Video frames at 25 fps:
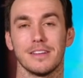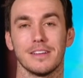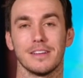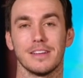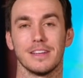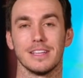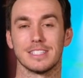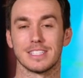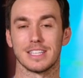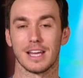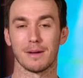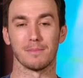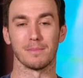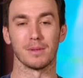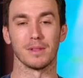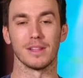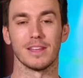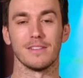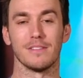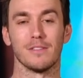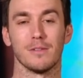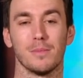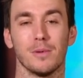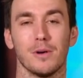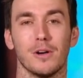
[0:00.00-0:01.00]
He's
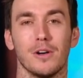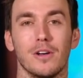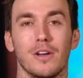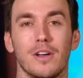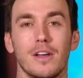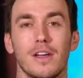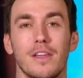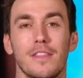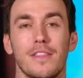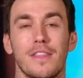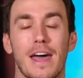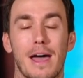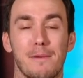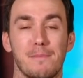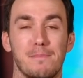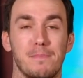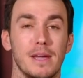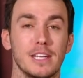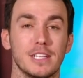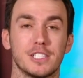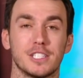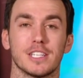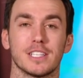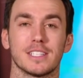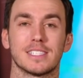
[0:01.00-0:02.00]
unbelievable. That
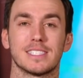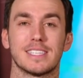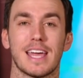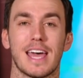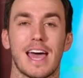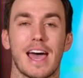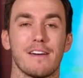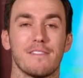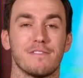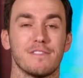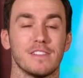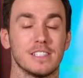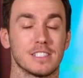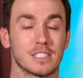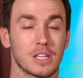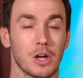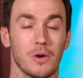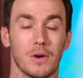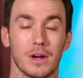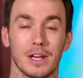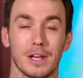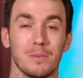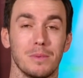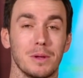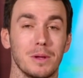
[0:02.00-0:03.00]
pitching staff is
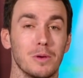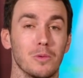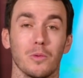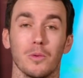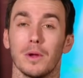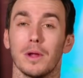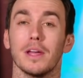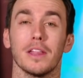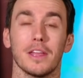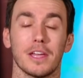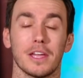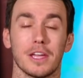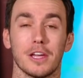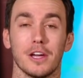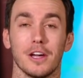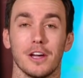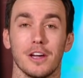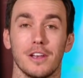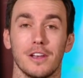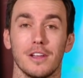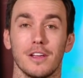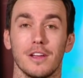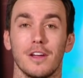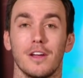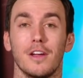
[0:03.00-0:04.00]
going to be really
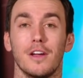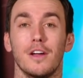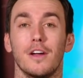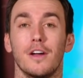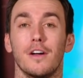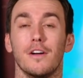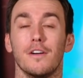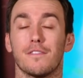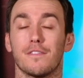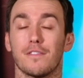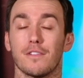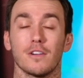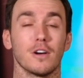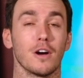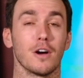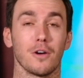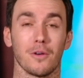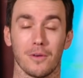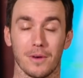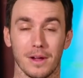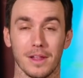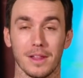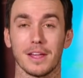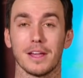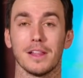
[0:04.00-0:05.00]
good for a
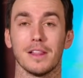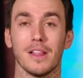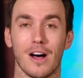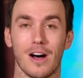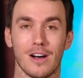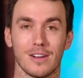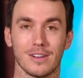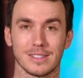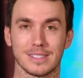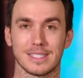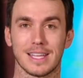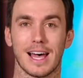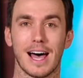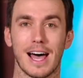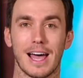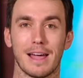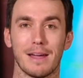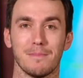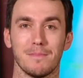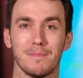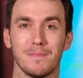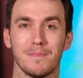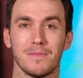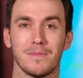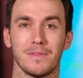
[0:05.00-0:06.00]
really long
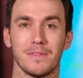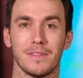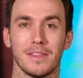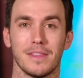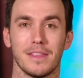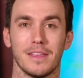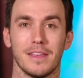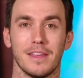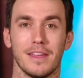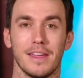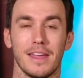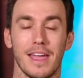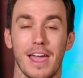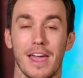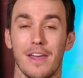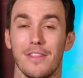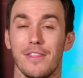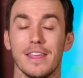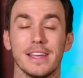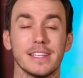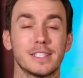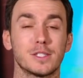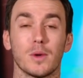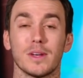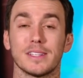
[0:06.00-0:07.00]
time. And
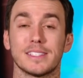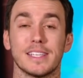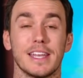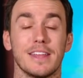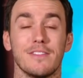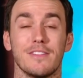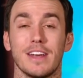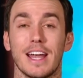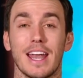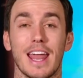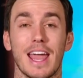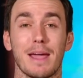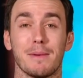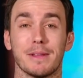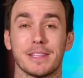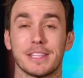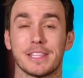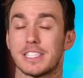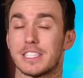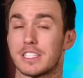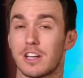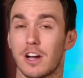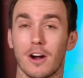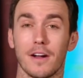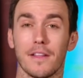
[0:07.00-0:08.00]
this wasn't even a name at the
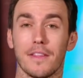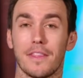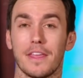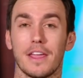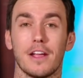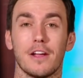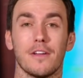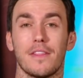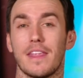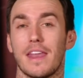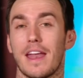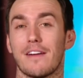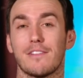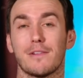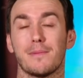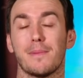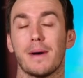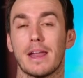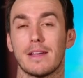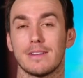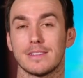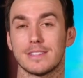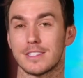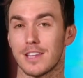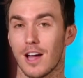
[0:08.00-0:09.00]
start of the year that
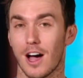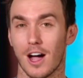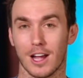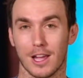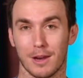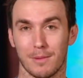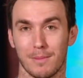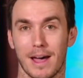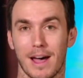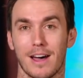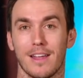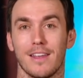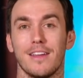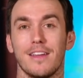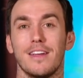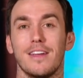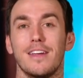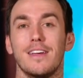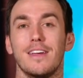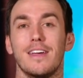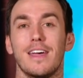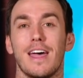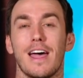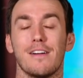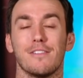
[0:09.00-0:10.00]
everybody was talking about.
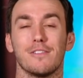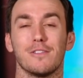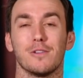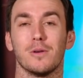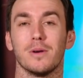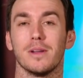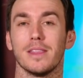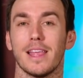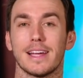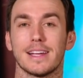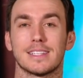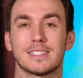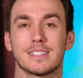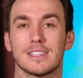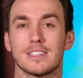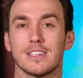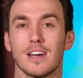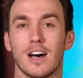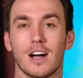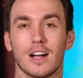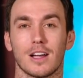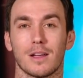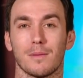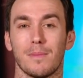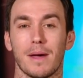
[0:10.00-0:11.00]
Everyone likes to
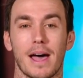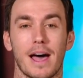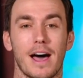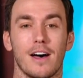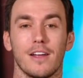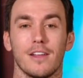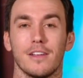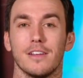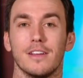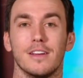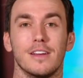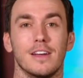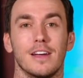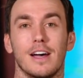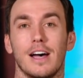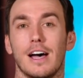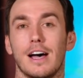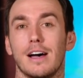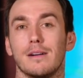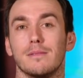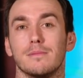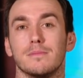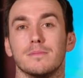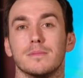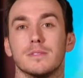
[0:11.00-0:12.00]
talk about
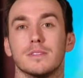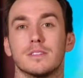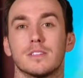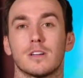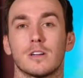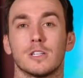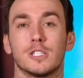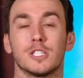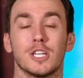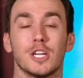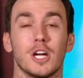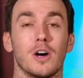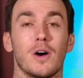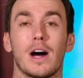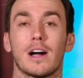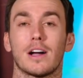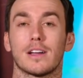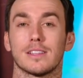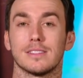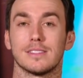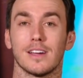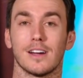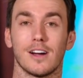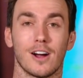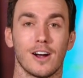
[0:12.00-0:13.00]
um, Sergio
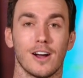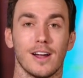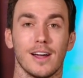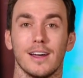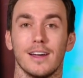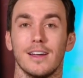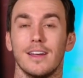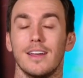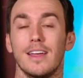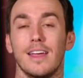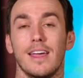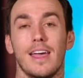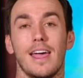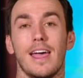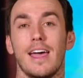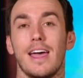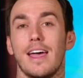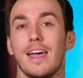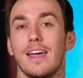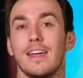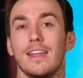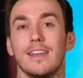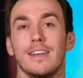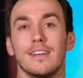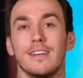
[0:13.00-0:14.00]
Alcantara
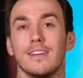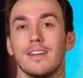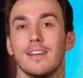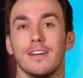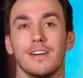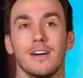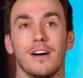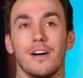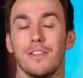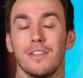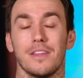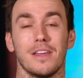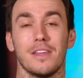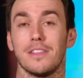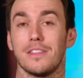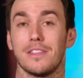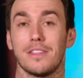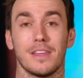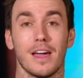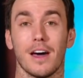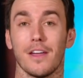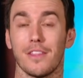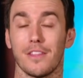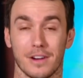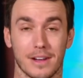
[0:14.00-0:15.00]
and all the,
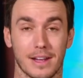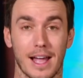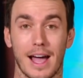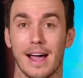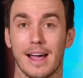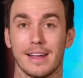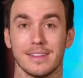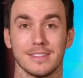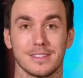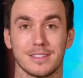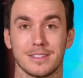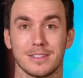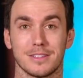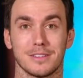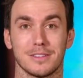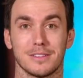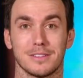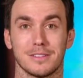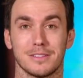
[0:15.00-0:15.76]
the other guys.